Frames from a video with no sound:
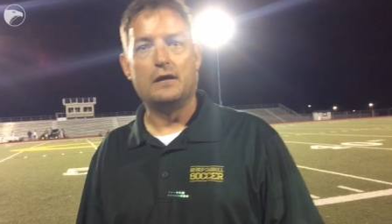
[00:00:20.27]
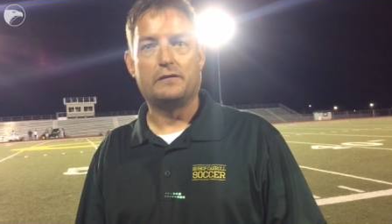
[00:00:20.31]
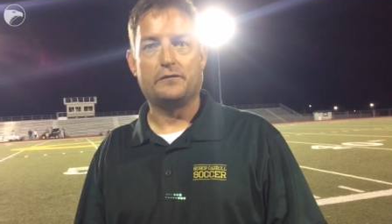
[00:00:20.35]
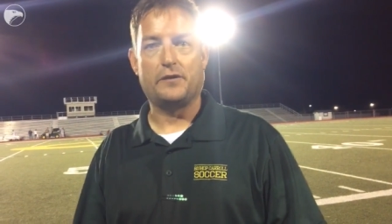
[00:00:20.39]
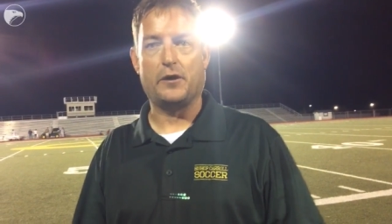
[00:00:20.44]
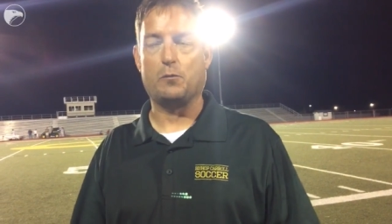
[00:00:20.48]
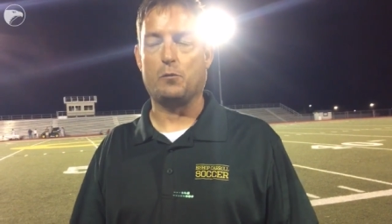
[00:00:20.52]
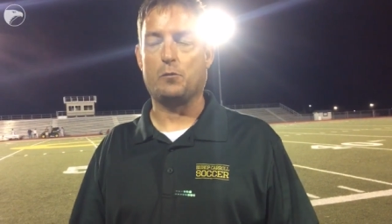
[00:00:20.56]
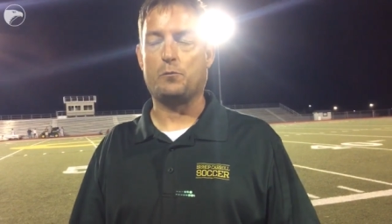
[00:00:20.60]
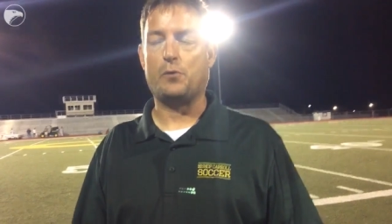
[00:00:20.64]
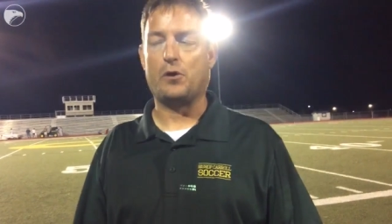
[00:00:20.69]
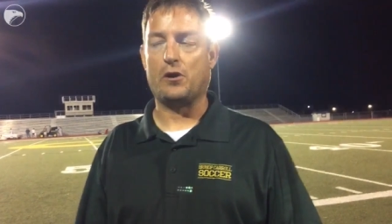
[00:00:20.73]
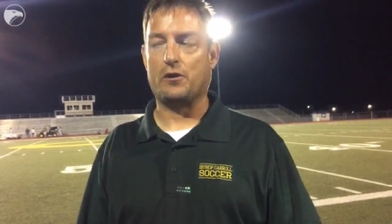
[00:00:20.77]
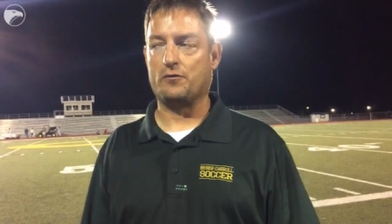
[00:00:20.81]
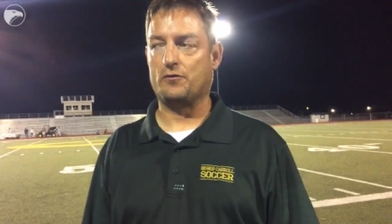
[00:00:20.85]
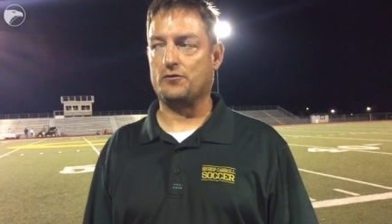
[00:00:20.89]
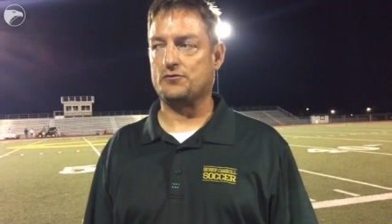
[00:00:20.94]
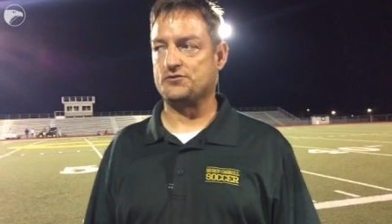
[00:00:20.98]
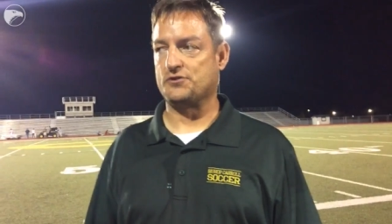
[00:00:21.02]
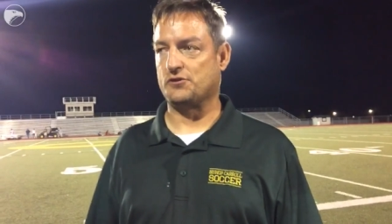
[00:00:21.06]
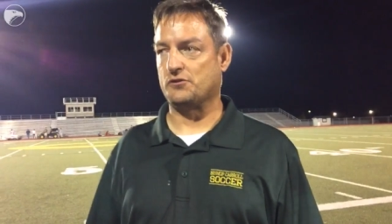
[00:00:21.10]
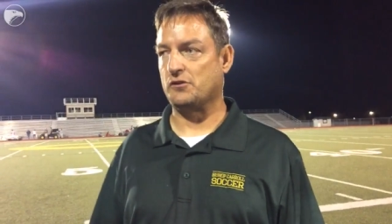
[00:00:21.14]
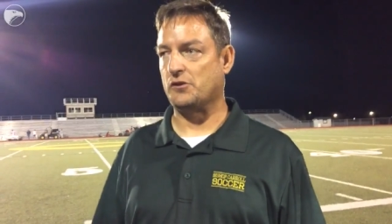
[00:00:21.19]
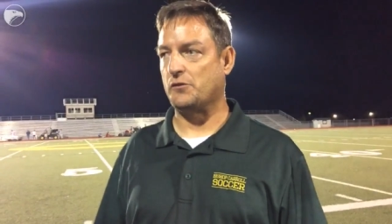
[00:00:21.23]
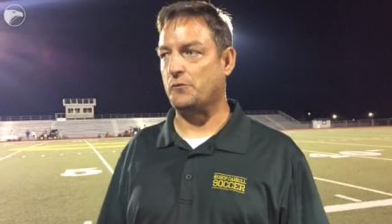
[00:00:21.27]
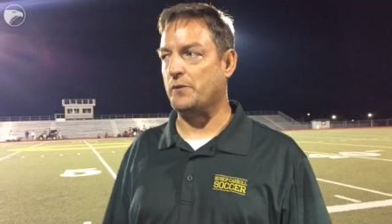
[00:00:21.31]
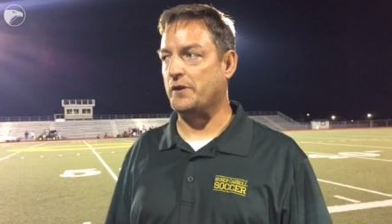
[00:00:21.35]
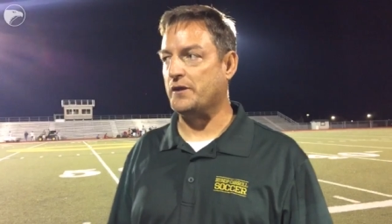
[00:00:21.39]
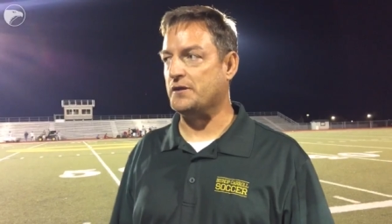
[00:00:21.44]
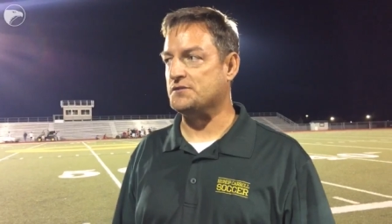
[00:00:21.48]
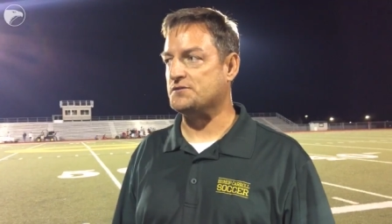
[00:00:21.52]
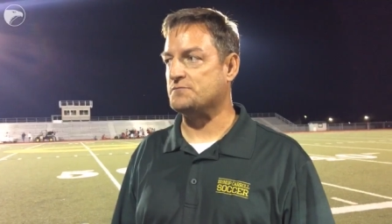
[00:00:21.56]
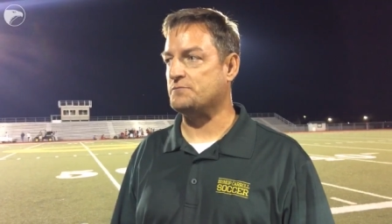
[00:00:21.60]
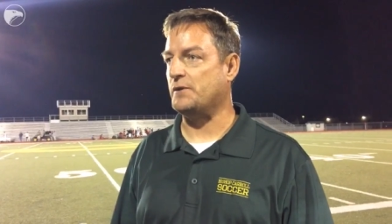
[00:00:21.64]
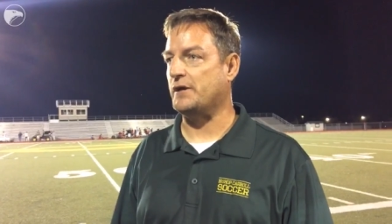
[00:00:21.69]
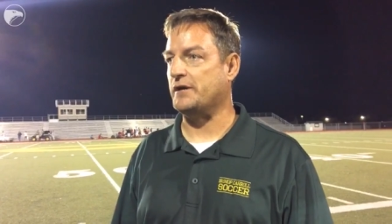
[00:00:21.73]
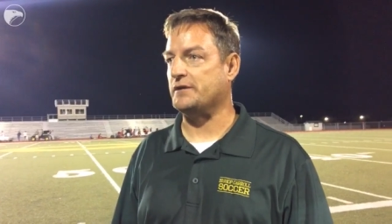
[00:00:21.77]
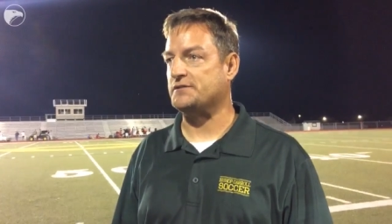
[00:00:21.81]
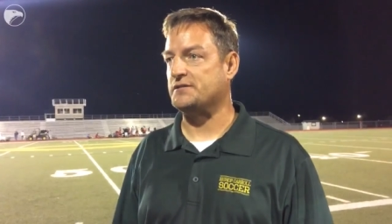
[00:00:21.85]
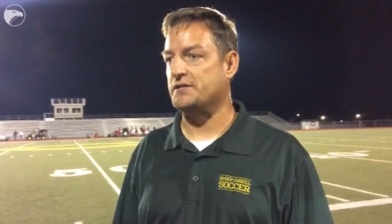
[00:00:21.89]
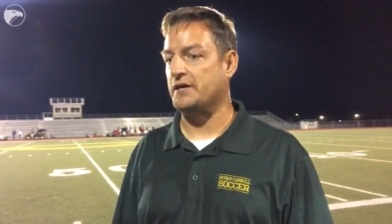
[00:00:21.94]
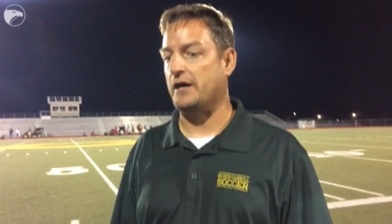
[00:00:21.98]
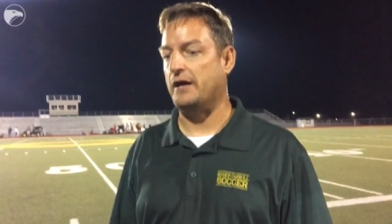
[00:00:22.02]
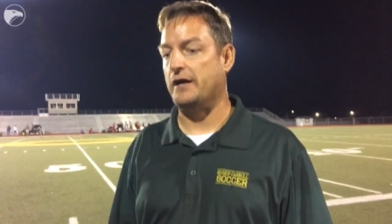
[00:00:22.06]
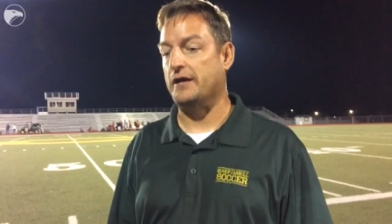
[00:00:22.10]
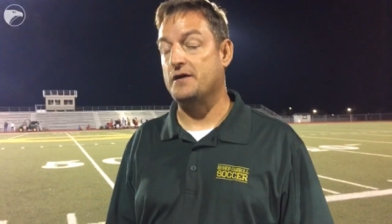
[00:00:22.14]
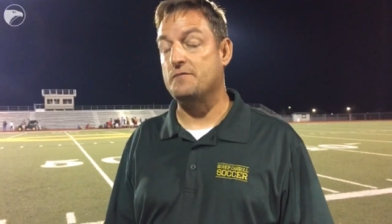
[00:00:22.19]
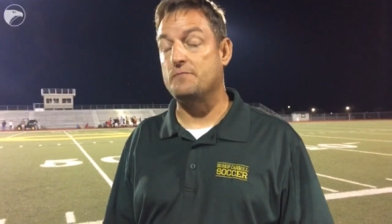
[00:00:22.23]
They were part of those early wins, but
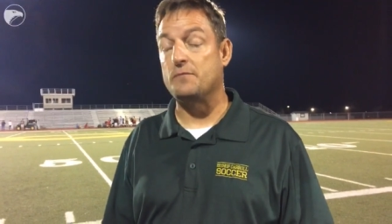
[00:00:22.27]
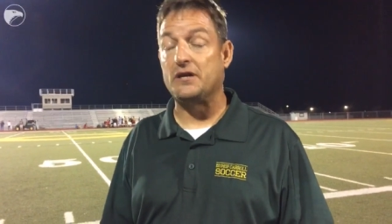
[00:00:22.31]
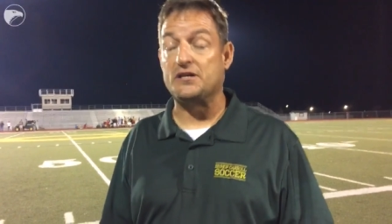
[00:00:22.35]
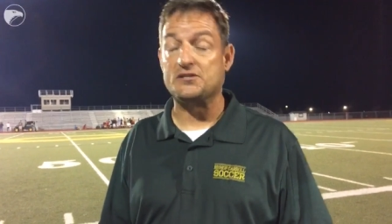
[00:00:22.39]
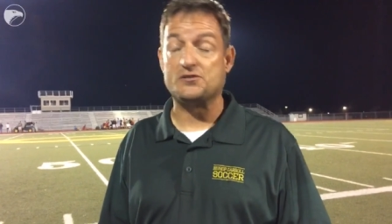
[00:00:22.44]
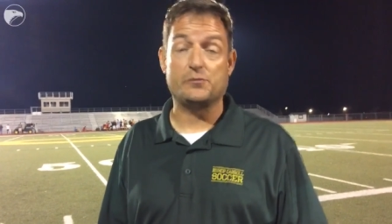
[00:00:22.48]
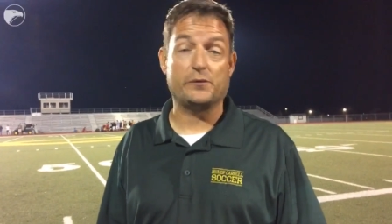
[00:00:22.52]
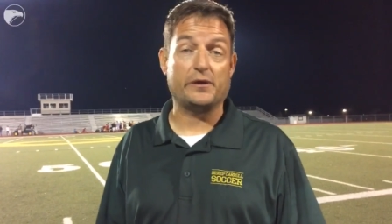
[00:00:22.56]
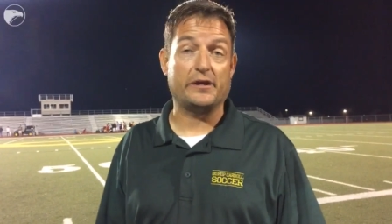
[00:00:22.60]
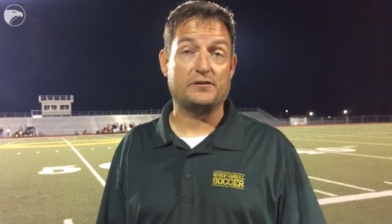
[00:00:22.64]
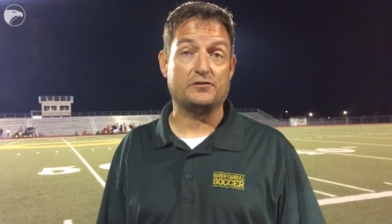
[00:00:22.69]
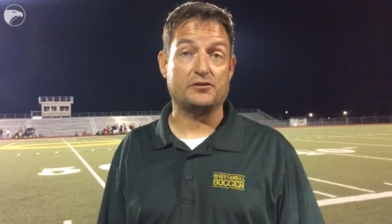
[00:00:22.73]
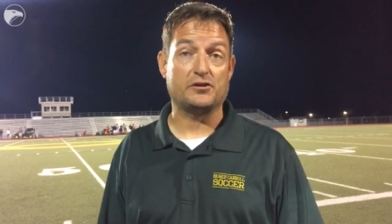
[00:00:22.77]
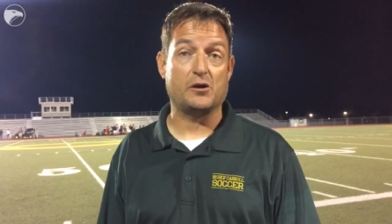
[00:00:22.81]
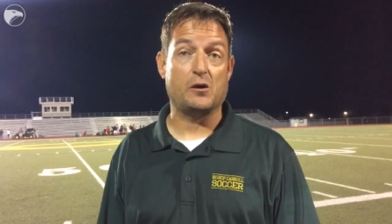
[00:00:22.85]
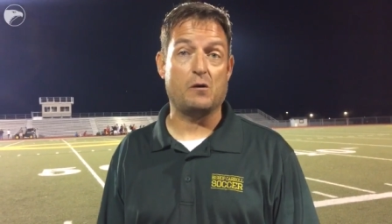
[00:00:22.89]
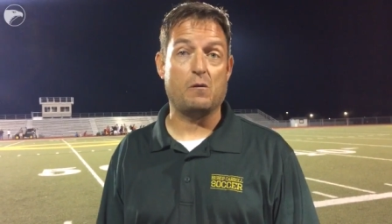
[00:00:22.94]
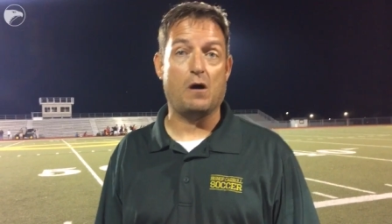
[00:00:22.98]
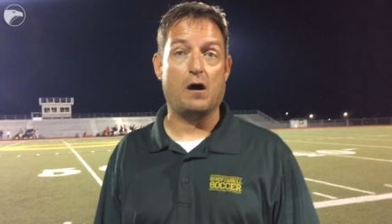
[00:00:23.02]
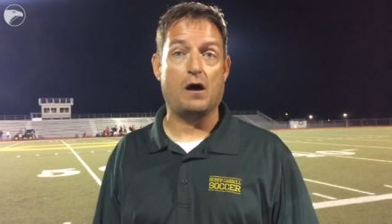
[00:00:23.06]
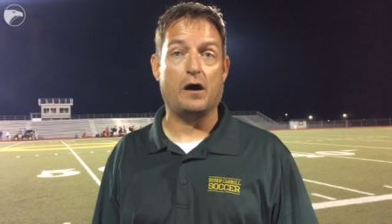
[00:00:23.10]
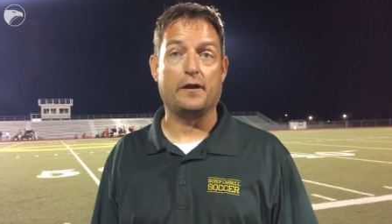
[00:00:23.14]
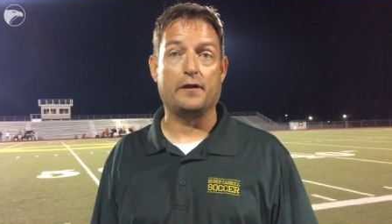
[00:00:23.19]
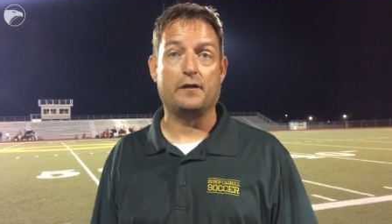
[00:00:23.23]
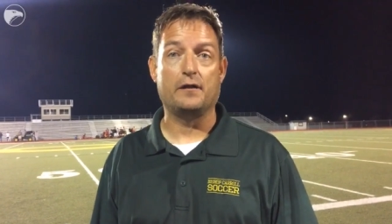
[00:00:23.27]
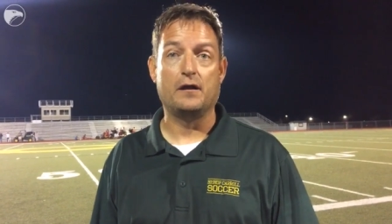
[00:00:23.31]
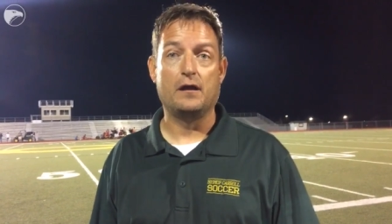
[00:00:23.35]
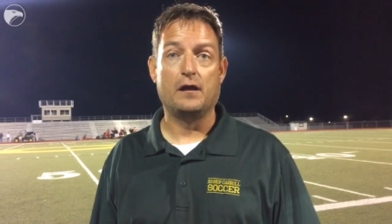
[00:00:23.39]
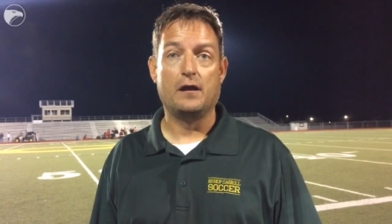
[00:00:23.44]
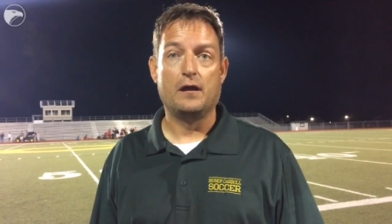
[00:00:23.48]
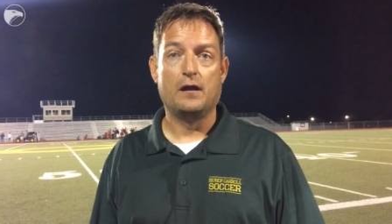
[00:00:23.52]
uh, it means we get to go on.